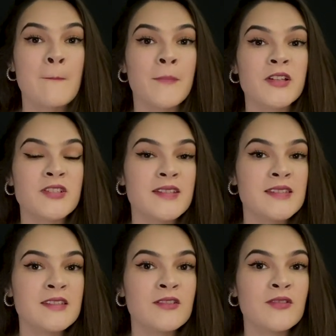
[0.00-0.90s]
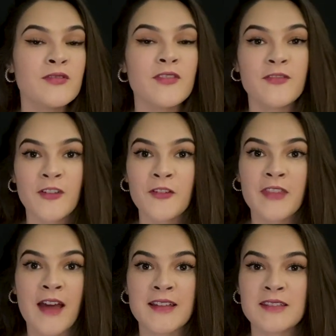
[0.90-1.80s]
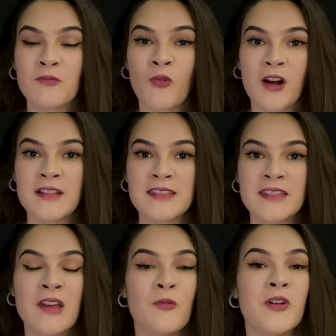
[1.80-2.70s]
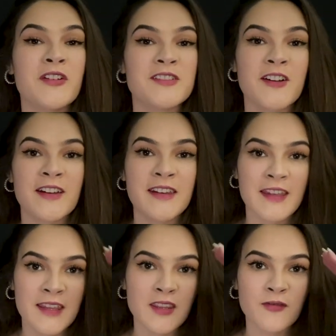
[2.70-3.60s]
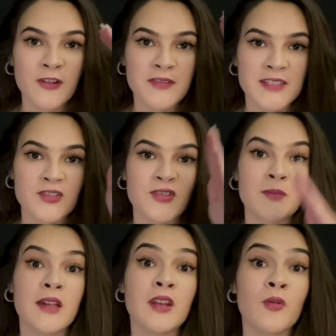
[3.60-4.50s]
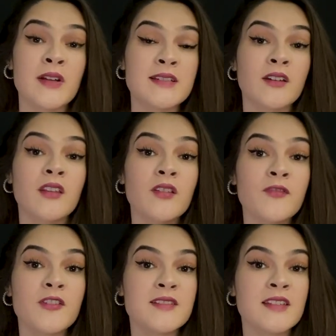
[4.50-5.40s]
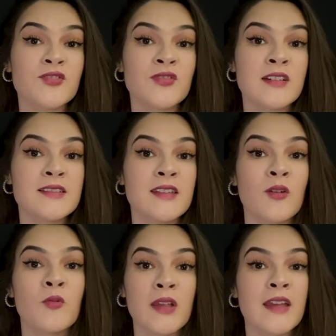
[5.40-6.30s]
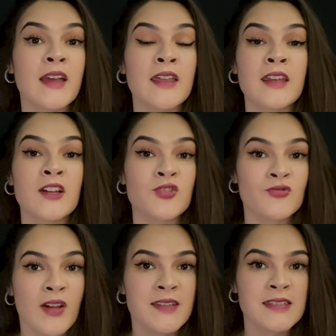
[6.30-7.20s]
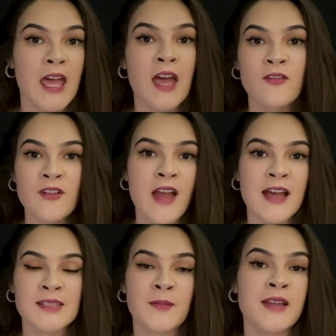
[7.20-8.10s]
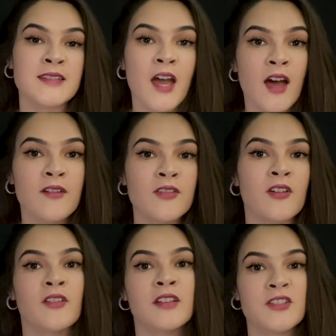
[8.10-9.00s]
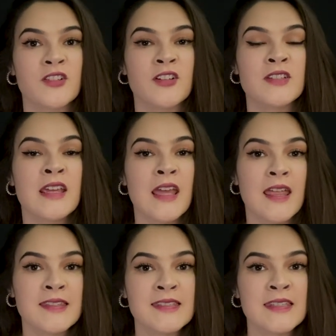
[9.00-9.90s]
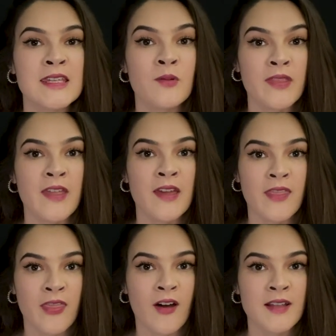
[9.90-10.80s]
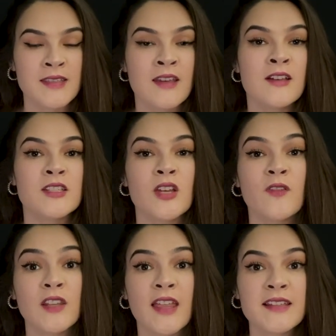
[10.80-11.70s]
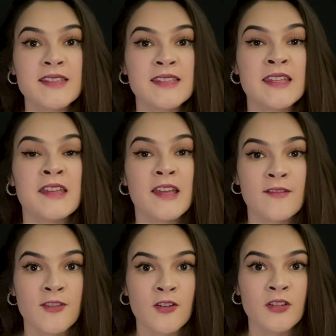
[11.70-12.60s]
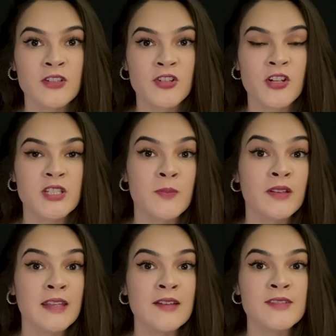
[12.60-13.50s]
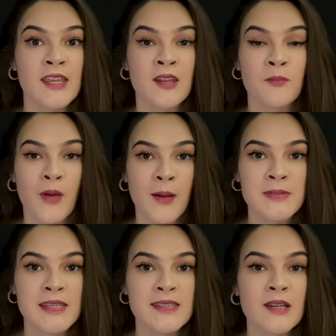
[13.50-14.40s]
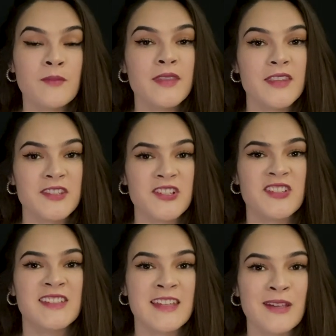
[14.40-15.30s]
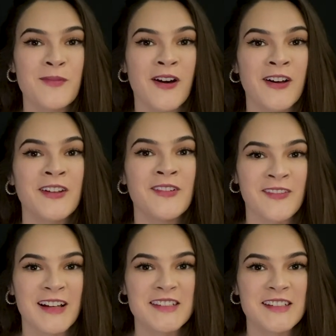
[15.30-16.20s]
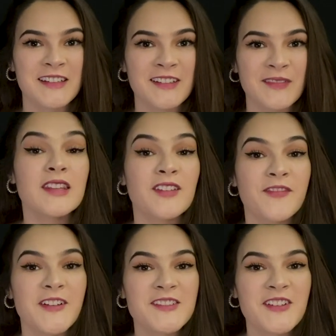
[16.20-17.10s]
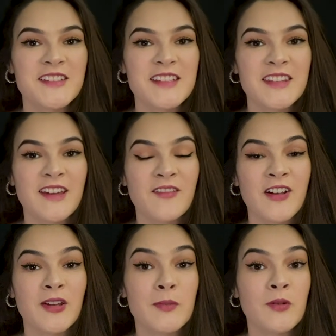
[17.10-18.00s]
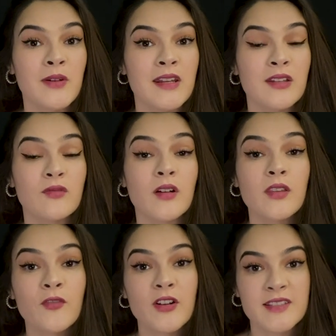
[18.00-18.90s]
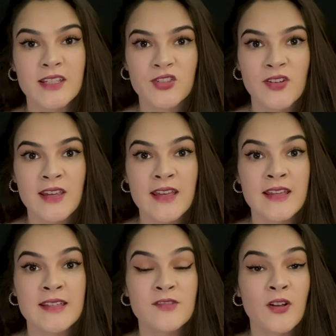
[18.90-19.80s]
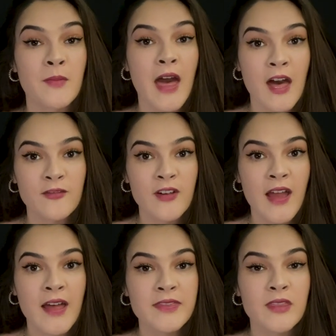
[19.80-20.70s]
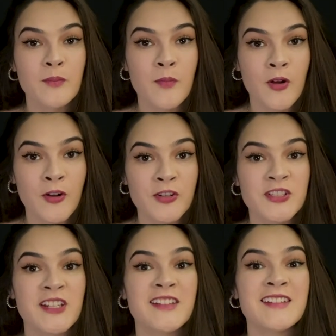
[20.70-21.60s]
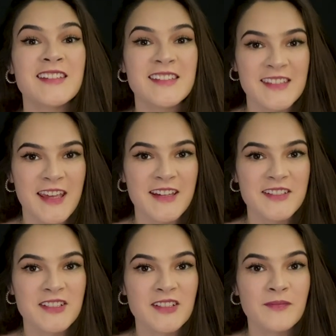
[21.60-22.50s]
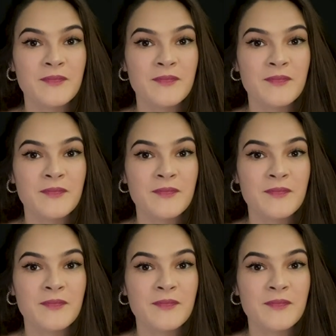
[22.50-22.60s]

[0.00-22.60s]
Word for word: But just to fulfill that want, we are starting in the 4th century, making our way down to the first century so that we can address every aspect of the early church and see what they thought. So if you'd like to see if the early church believed in baptism, then just keep on watching. The first Christian that we're going to be reading from the 4th century is from Aphrahat the Persian sage.